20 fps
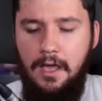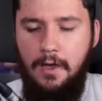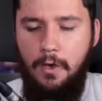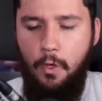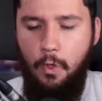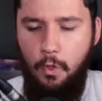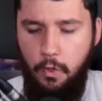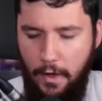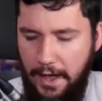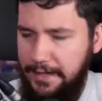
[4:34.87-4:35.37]

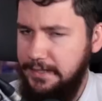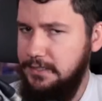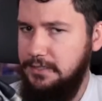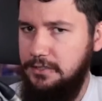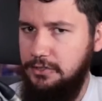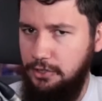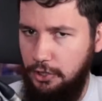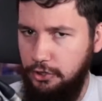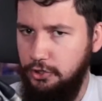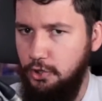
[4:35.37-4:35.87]
That's
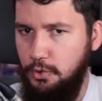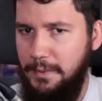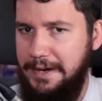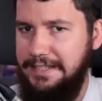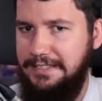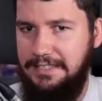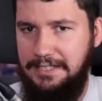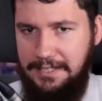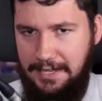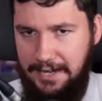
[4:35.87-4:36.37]
not
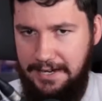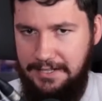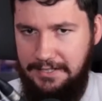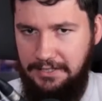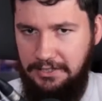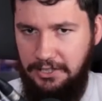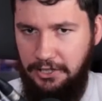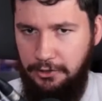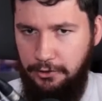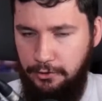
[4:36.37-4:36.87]
always the case
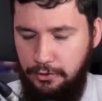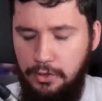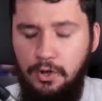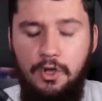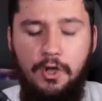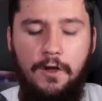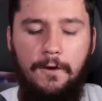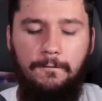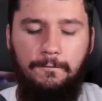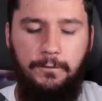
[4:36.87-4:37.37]
though.
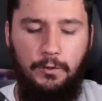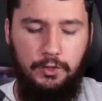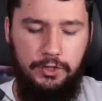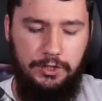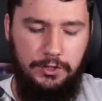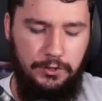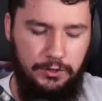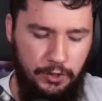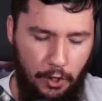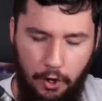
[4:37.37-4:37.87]
For
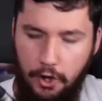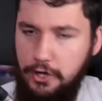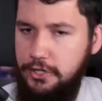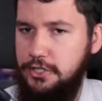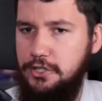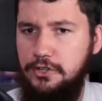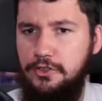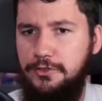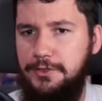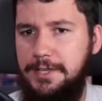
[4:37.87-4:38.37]

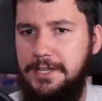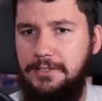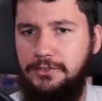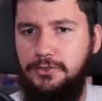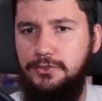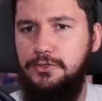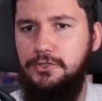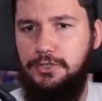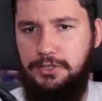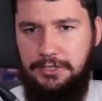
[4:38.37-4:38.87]
certain things
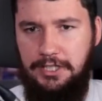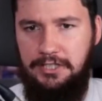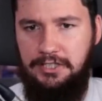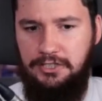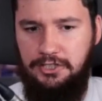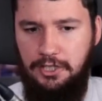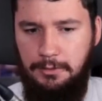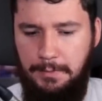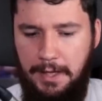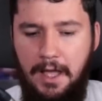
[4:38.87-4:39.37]
on your
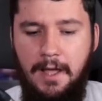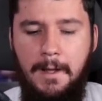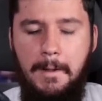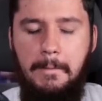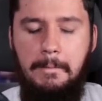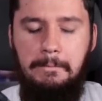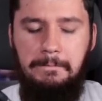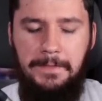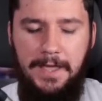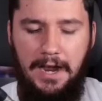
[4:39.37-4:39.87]
system,
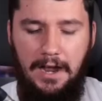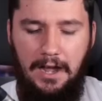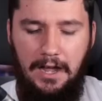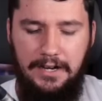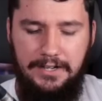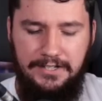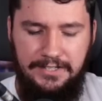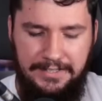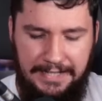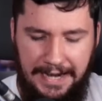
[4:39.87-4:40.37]
there
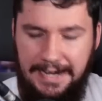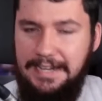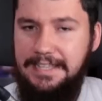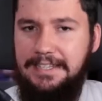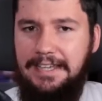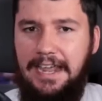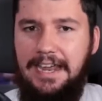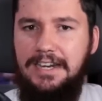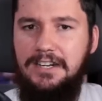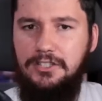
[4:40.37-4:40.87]
are
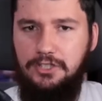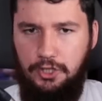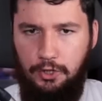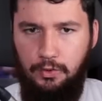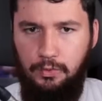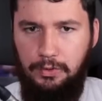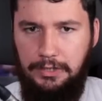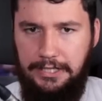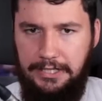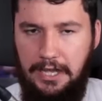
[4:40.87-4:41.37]
dedicated
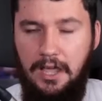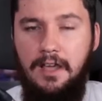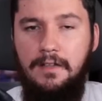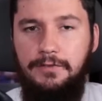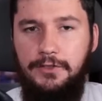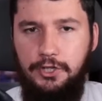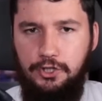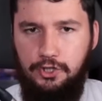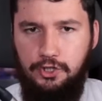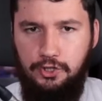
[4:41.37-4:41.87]
tooling
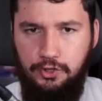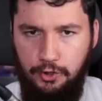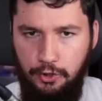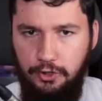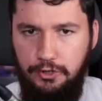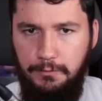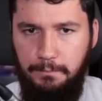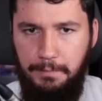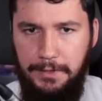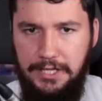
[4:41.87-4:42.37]
that
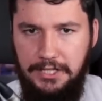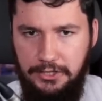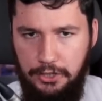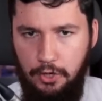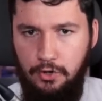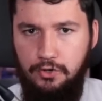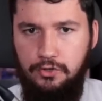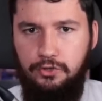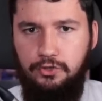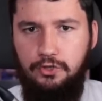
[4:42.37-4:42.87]
should be
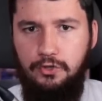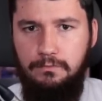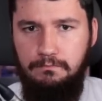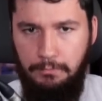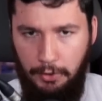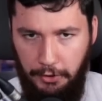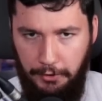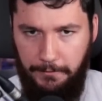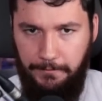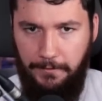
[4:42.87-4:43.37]
used to
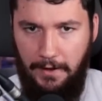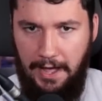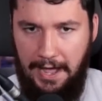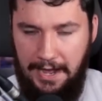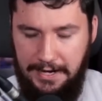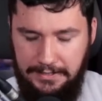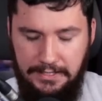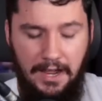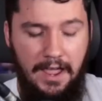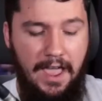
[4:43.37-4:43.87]
modify
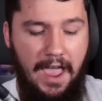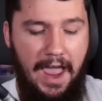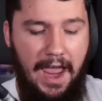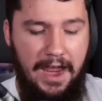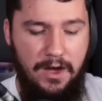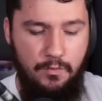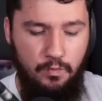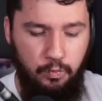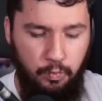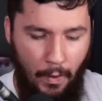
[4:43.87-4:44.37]
it.
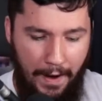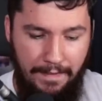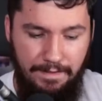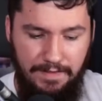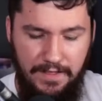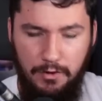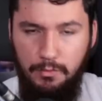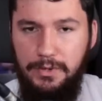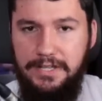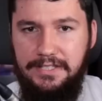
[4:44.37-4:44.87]
And when
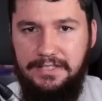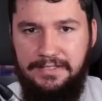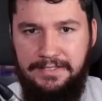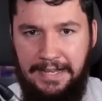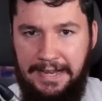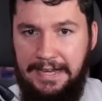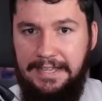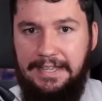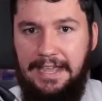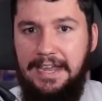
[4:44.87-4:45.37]
there is
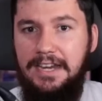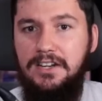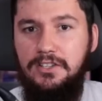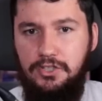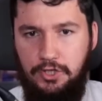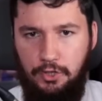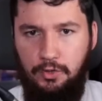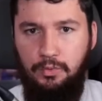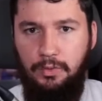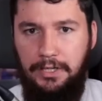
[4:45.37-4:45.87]
dedicated
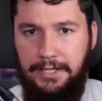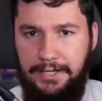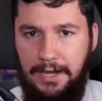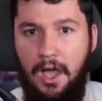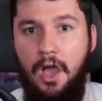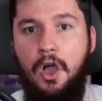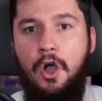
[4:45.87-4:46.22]
tooling,